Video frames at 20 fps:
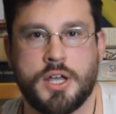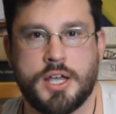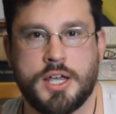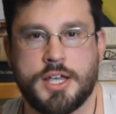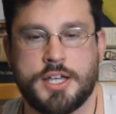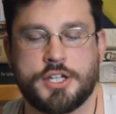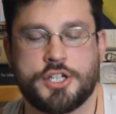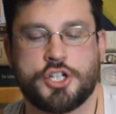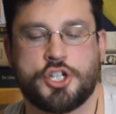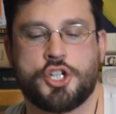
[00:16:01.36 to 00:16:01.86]

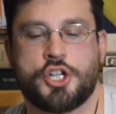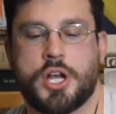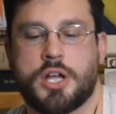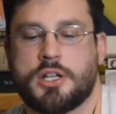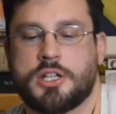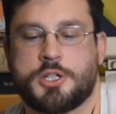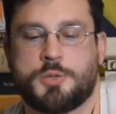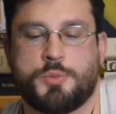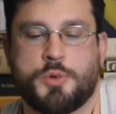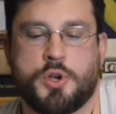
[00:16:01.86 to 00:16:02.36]
is
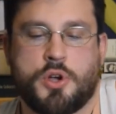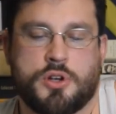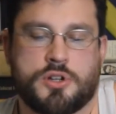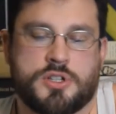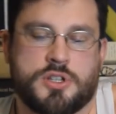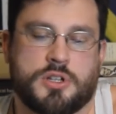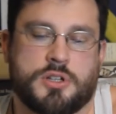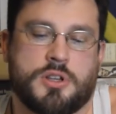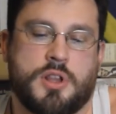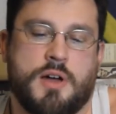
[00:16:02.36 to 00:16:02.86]
jealous because
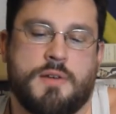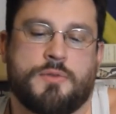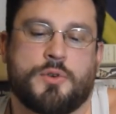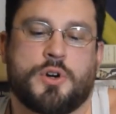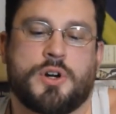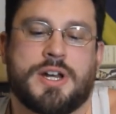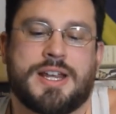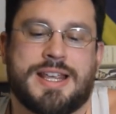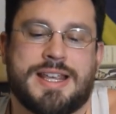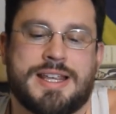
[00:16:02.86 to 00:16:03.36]
the
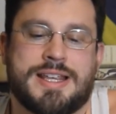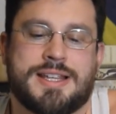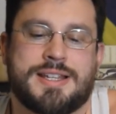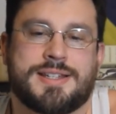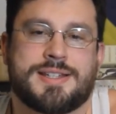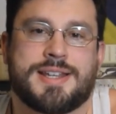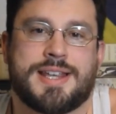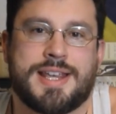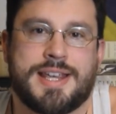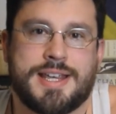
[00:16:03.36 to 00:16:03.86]
lover
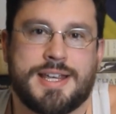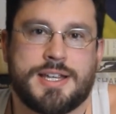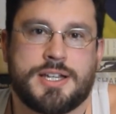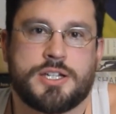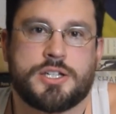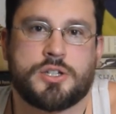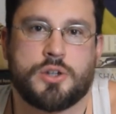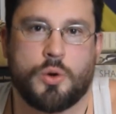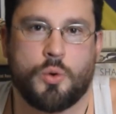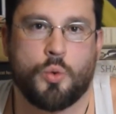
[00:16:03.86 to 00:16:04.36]
is
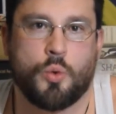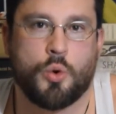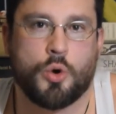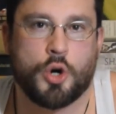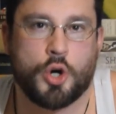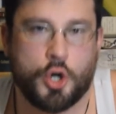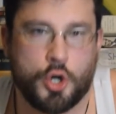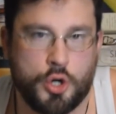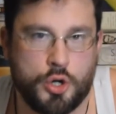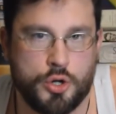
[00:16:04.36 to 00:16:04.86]
his
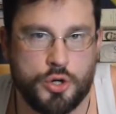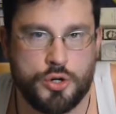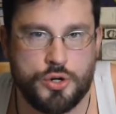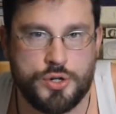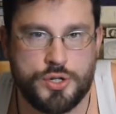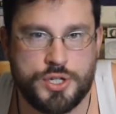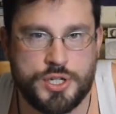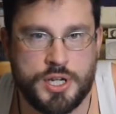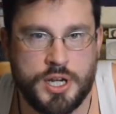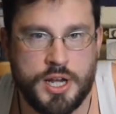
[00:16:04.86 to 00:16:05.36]
or
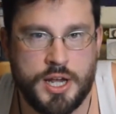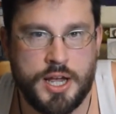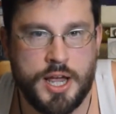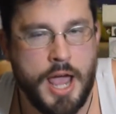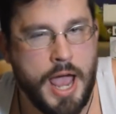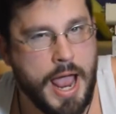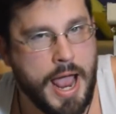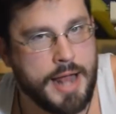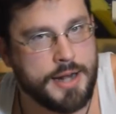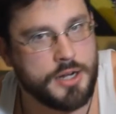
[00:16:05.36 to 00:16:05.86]
hers,
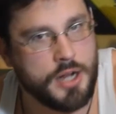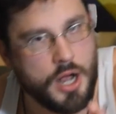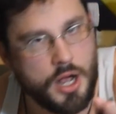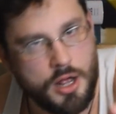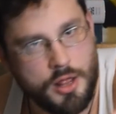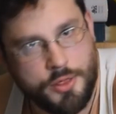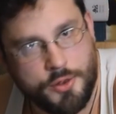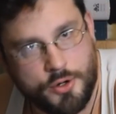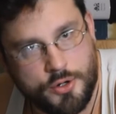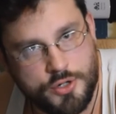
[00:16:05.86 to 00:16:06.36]
and
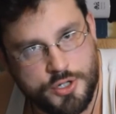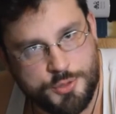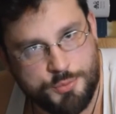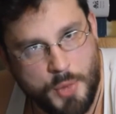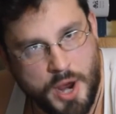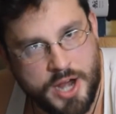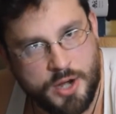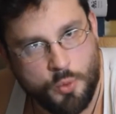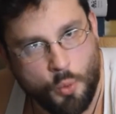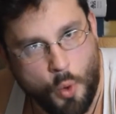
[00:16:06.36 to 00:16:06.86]
others
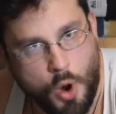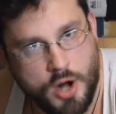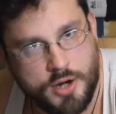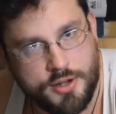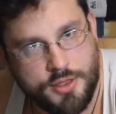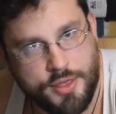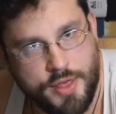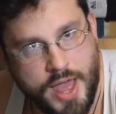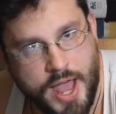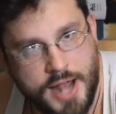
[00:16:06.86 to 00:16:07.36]
might
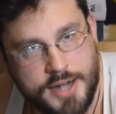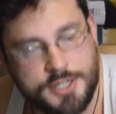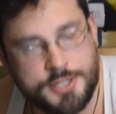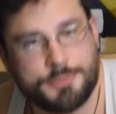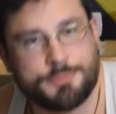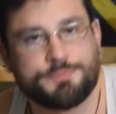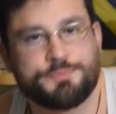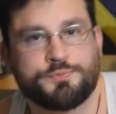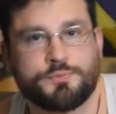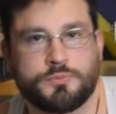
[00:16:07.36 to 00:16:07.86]
want that.
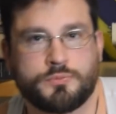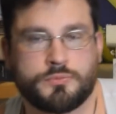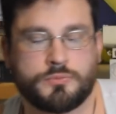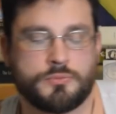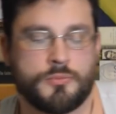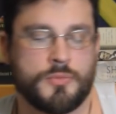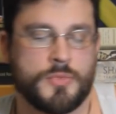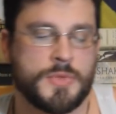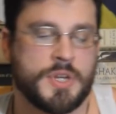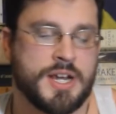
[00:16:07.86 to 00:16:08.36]

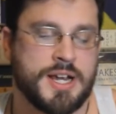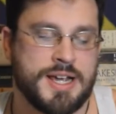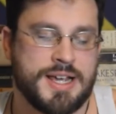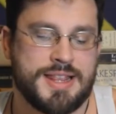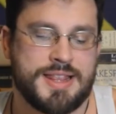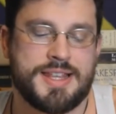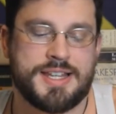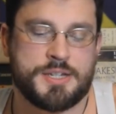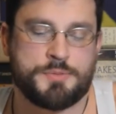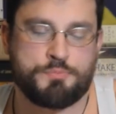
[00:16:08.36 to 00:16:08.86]

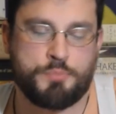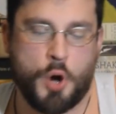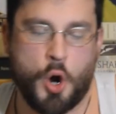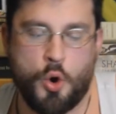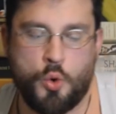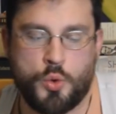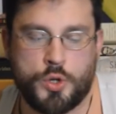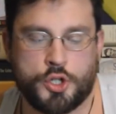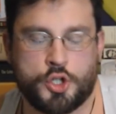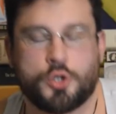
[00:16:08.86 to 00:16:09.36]
This
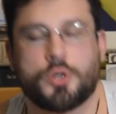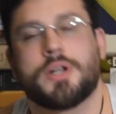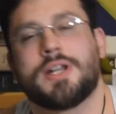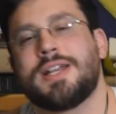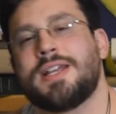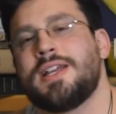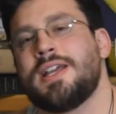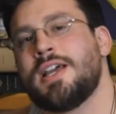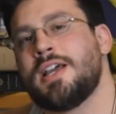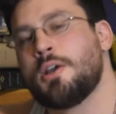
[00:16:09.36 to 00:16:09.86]

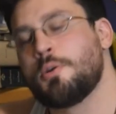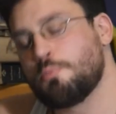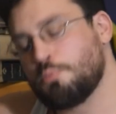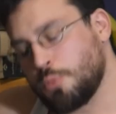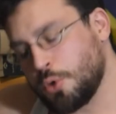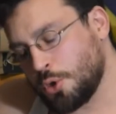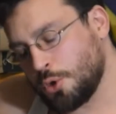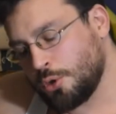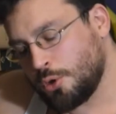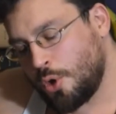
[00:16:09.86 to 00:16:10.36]
poetry
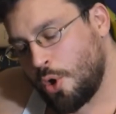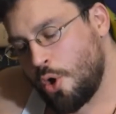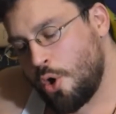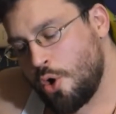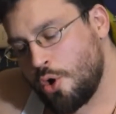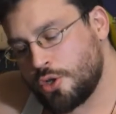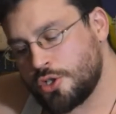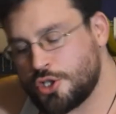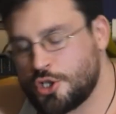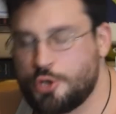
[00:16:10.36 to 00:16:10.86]

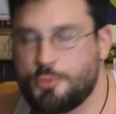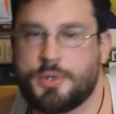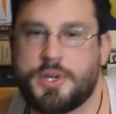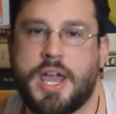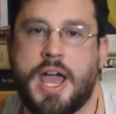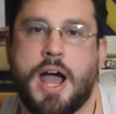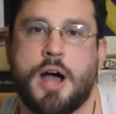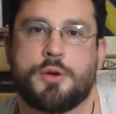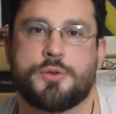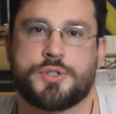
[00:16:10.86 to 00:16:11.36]
belongs to
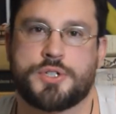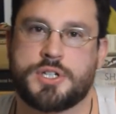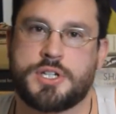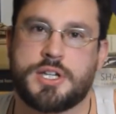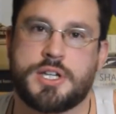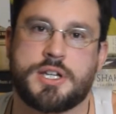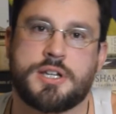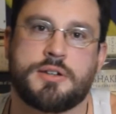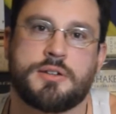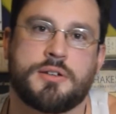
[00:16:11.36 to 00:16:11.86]

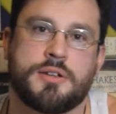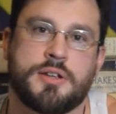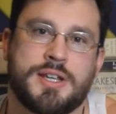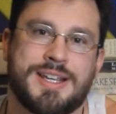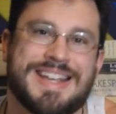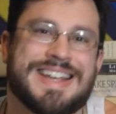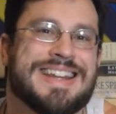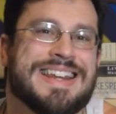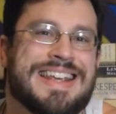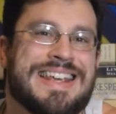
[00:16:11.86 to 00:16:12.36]
Bukowski.
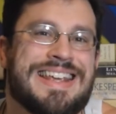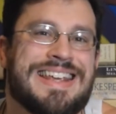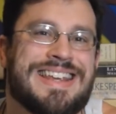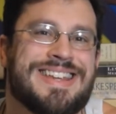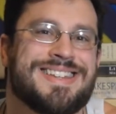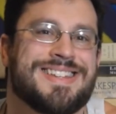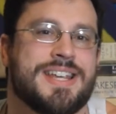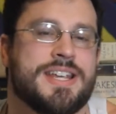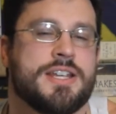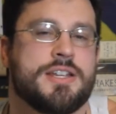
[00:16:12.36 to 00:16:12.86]
It
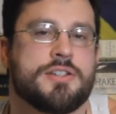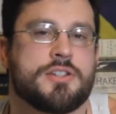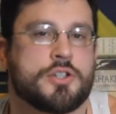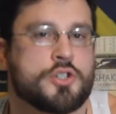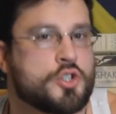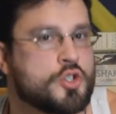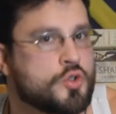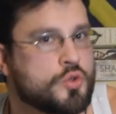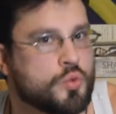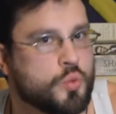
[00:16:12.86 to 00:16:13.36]
is his
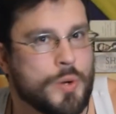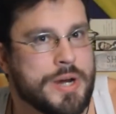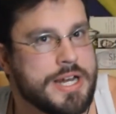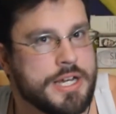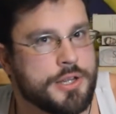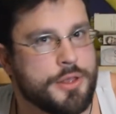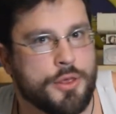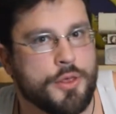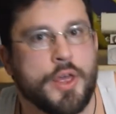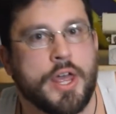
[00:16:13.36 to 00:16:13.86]
sweet
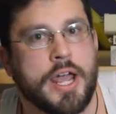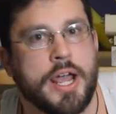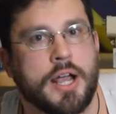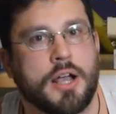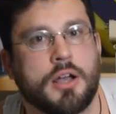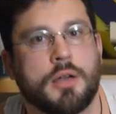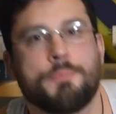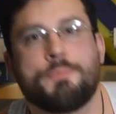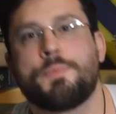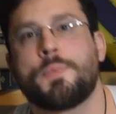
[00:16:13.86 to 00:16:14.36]

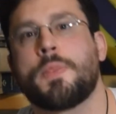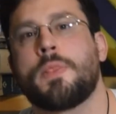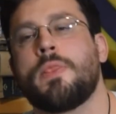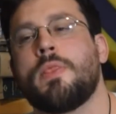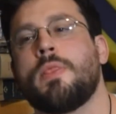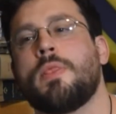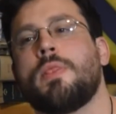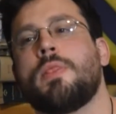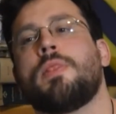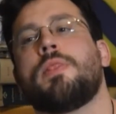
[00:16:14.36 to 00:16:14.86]
thing.
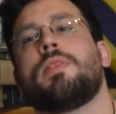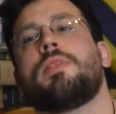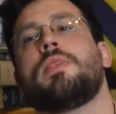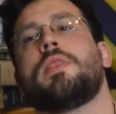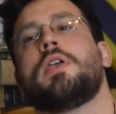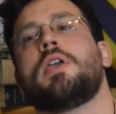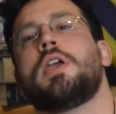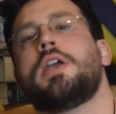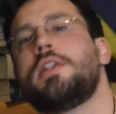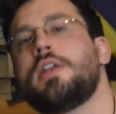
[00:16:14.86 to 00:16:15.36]

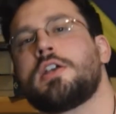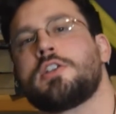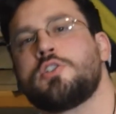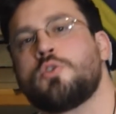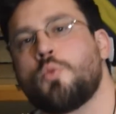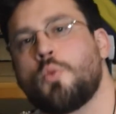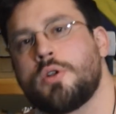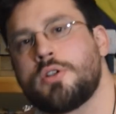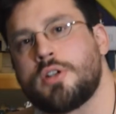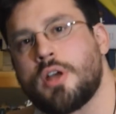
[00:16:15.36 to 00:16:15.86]
He
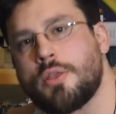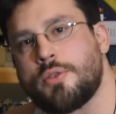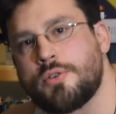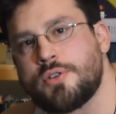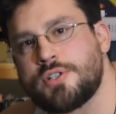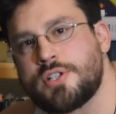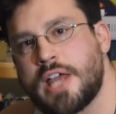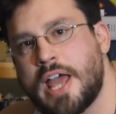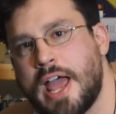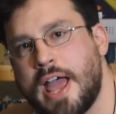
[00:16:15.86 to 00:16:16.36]
doesn't want others
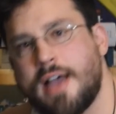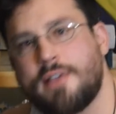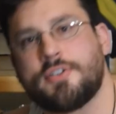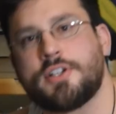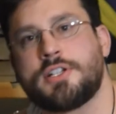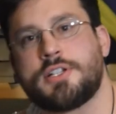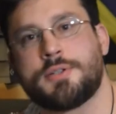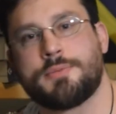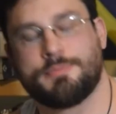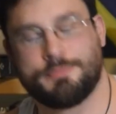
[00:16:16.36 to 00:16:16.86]
to have
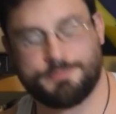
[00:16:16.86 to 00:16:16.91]
it.